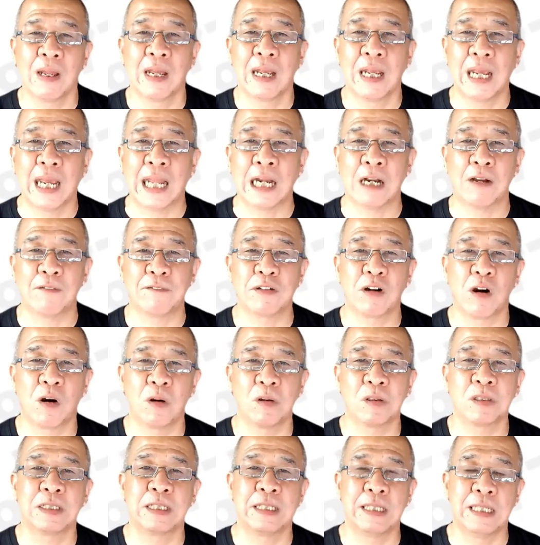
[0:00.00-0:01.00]
and of
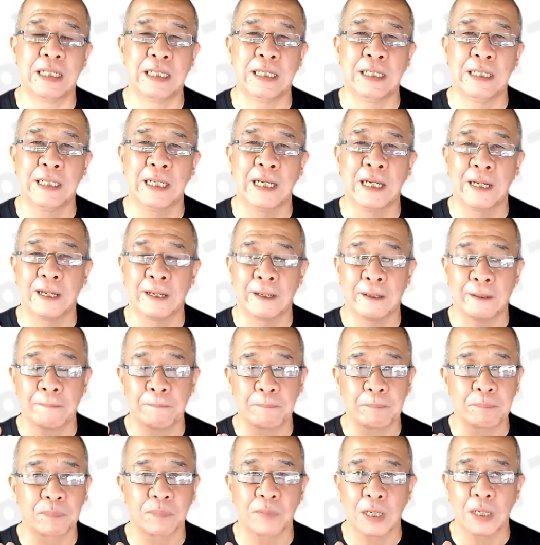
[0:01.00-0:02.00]
course the
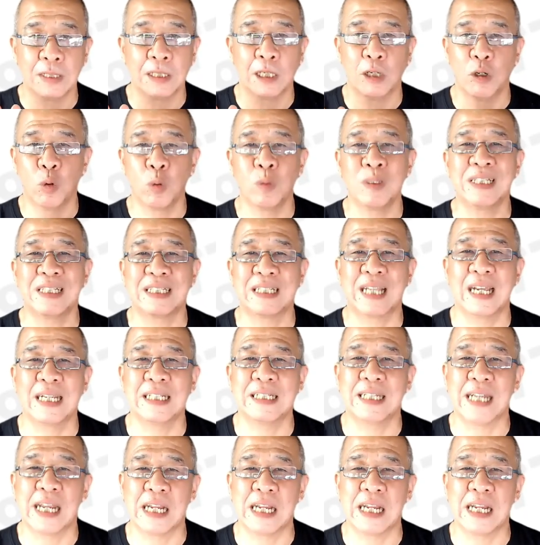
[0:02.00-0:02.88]
loan size that